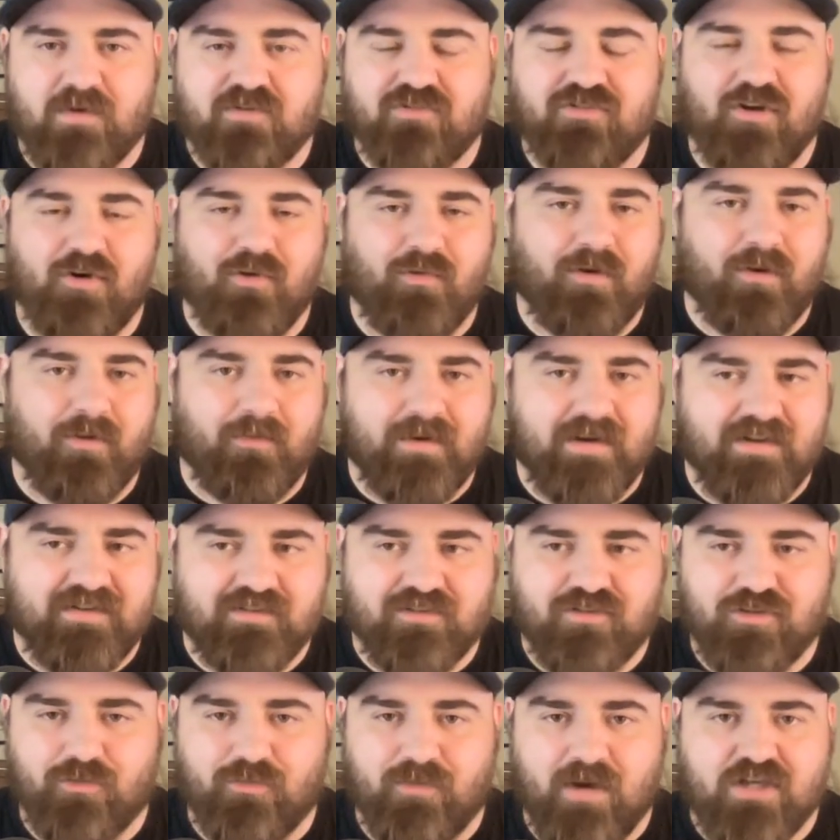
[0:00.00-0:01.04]
There's no real
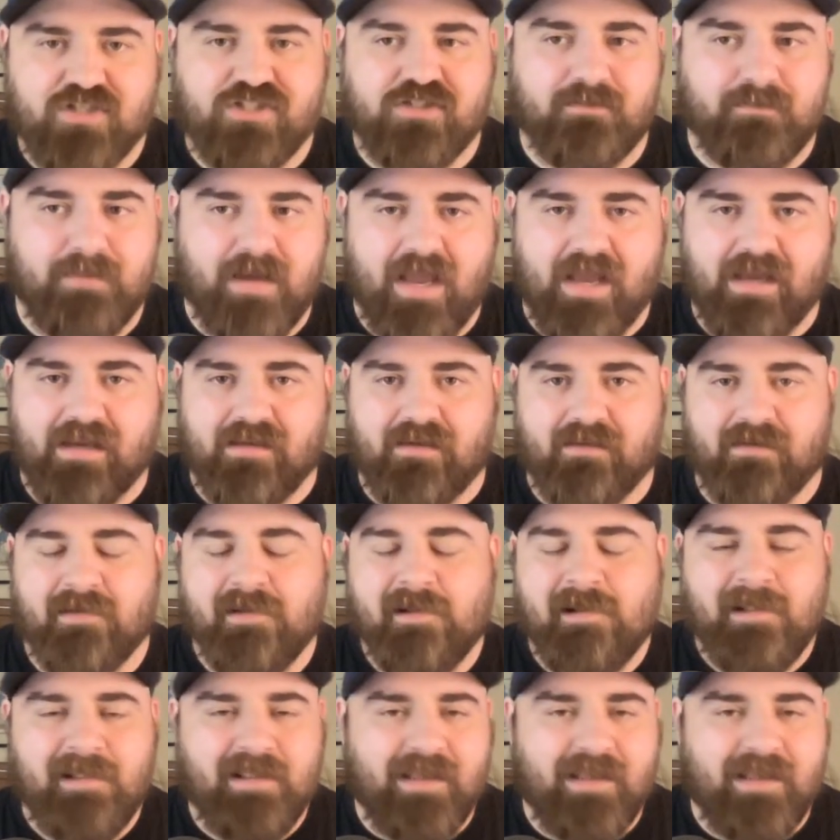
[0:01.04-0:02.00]
reason to rush him back and